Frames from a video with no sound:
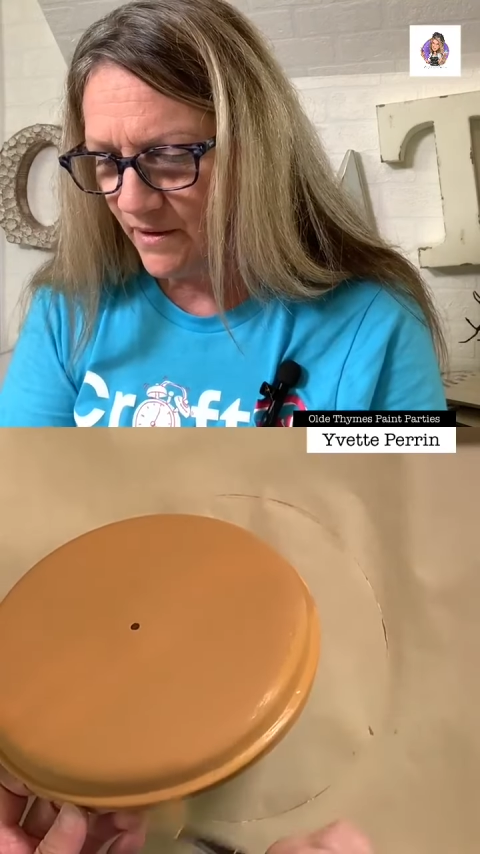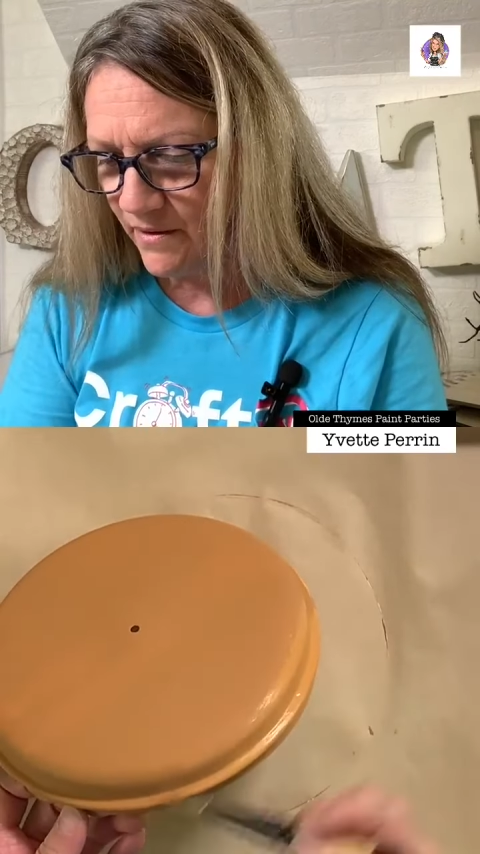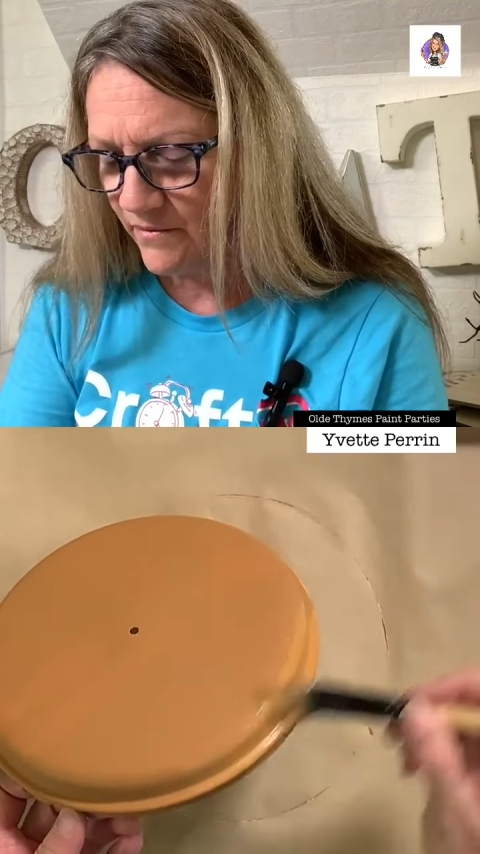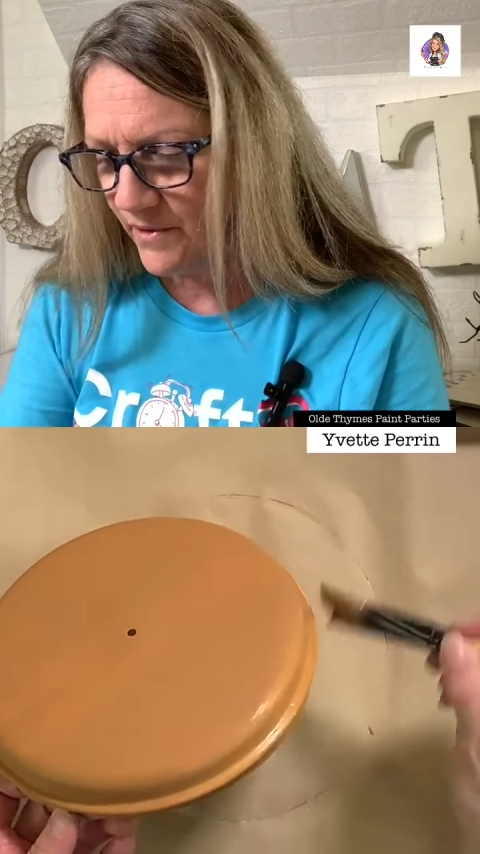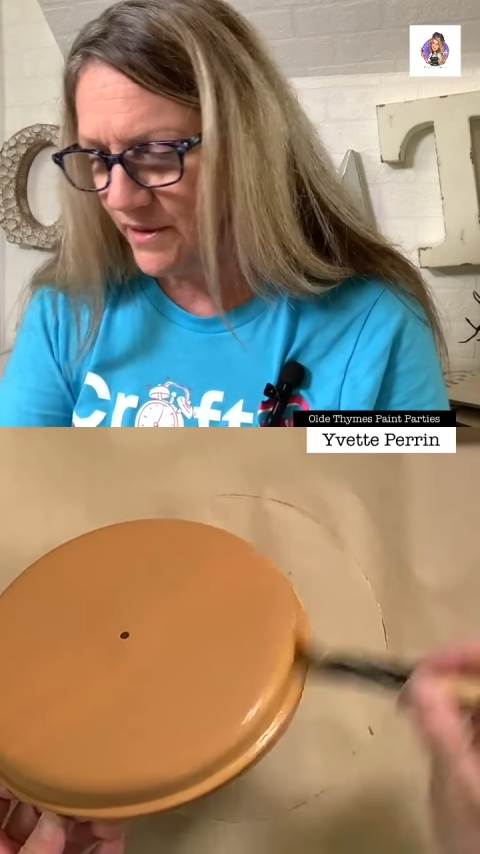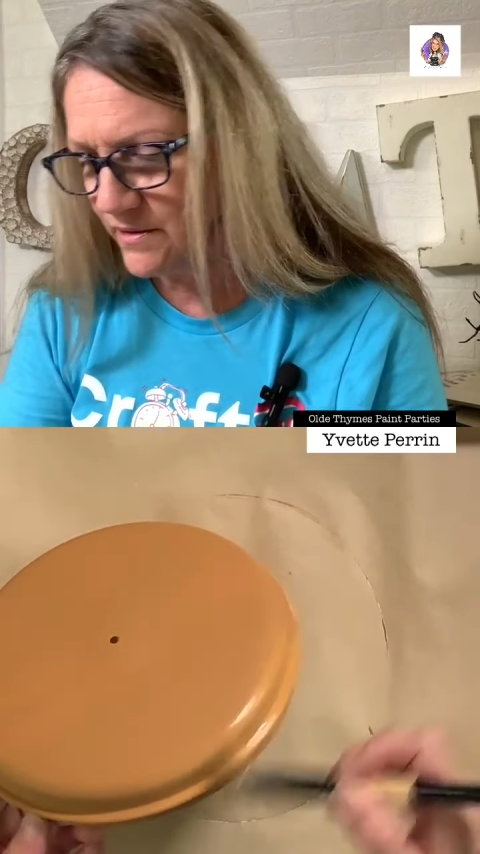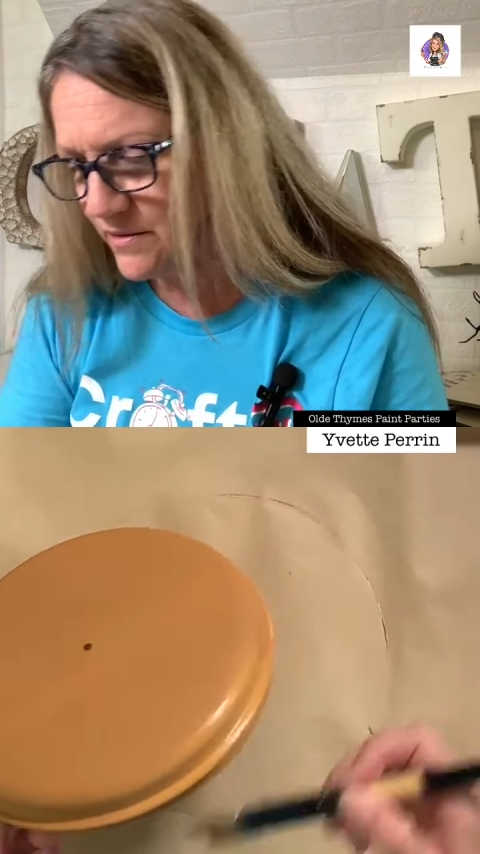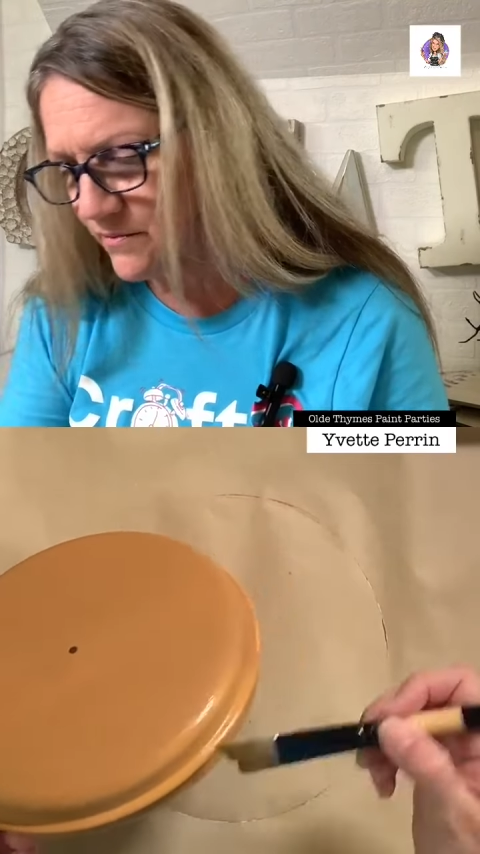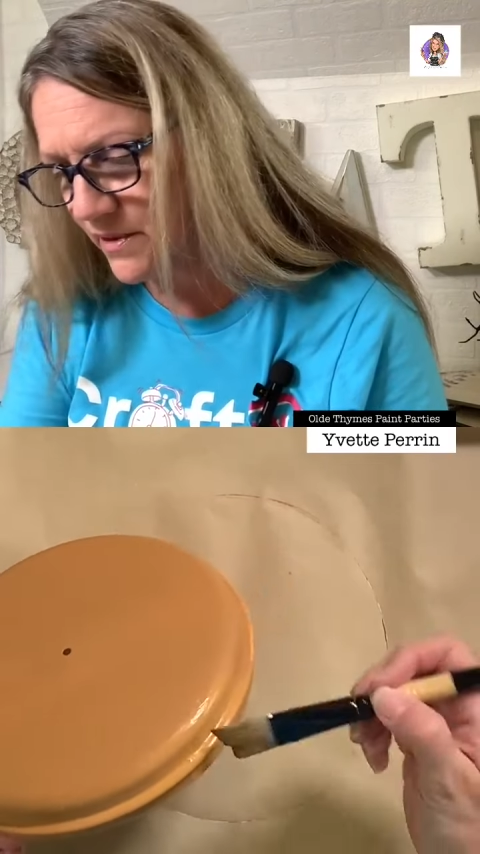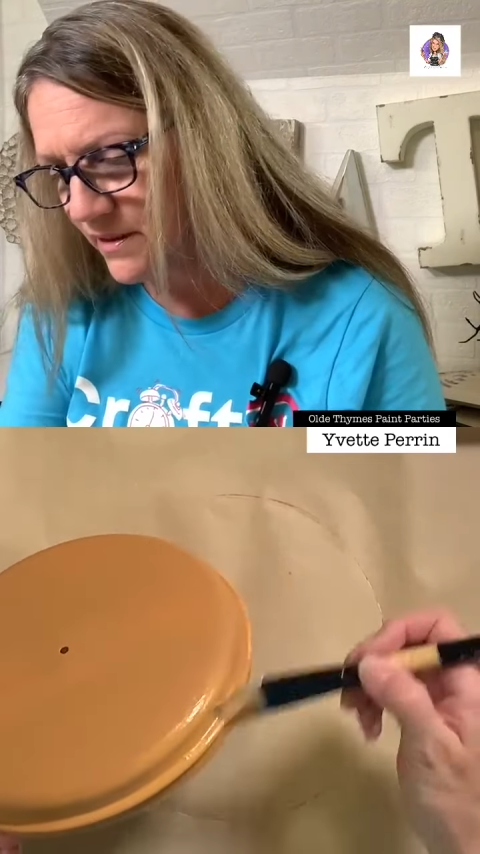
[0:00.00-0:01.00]
All right,
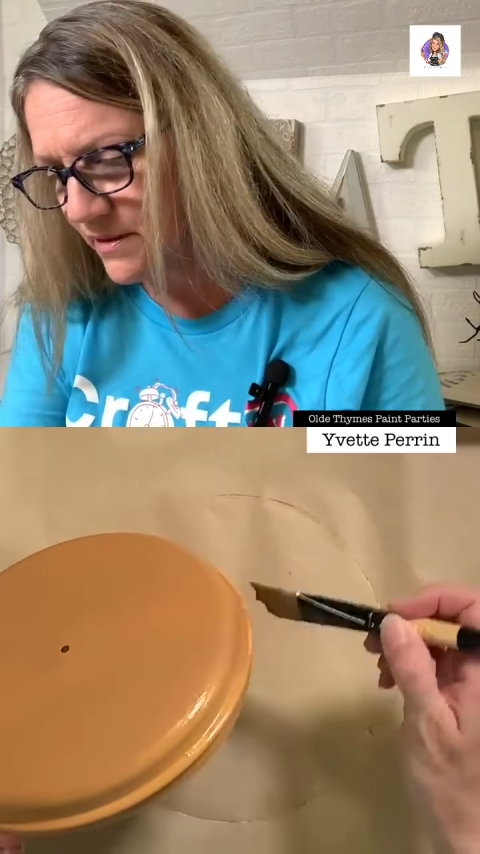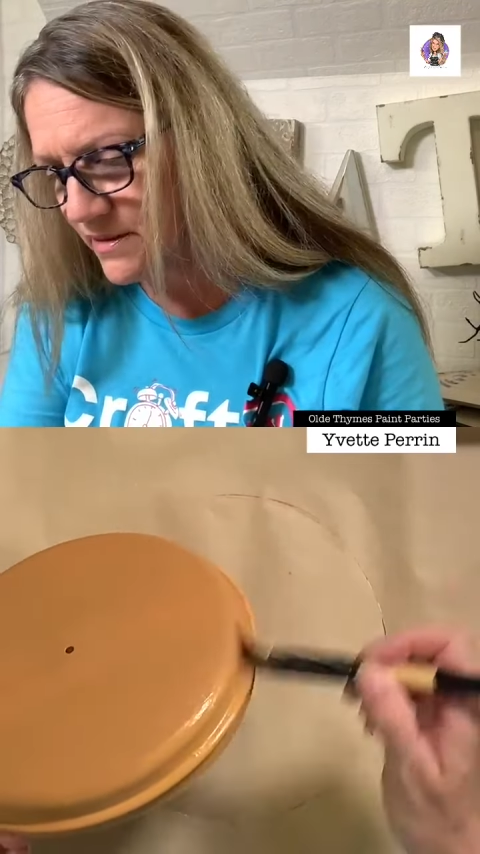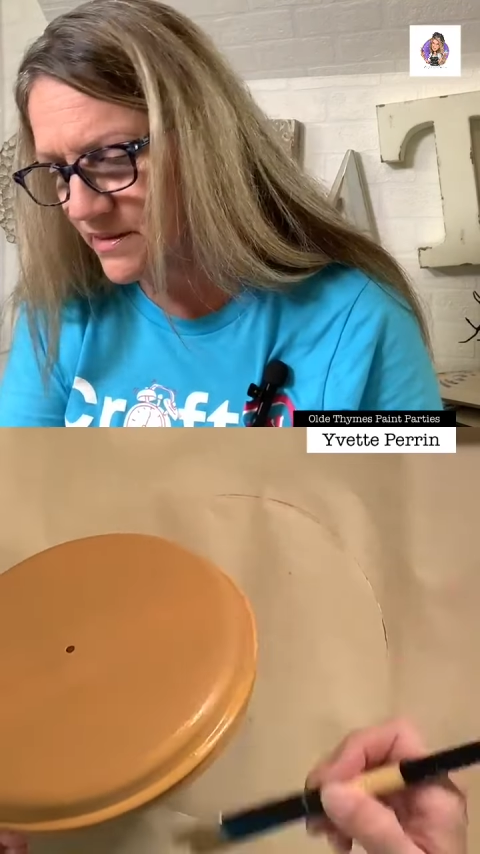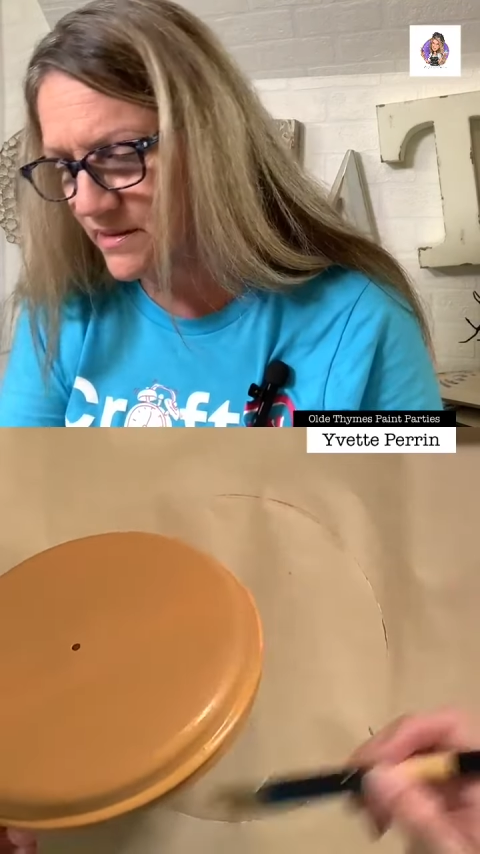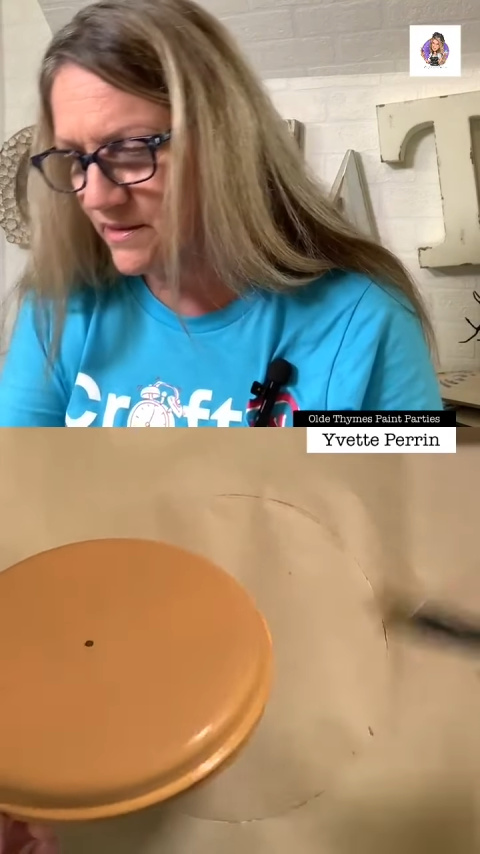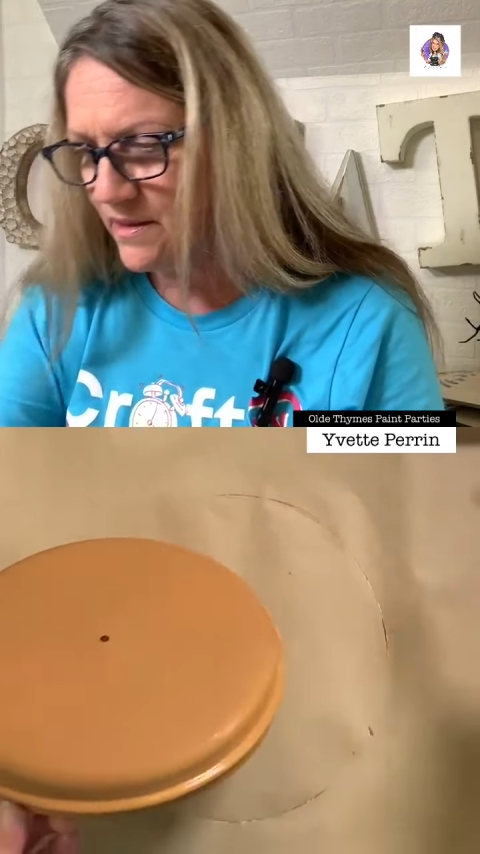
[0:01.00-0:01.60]
so we'll get this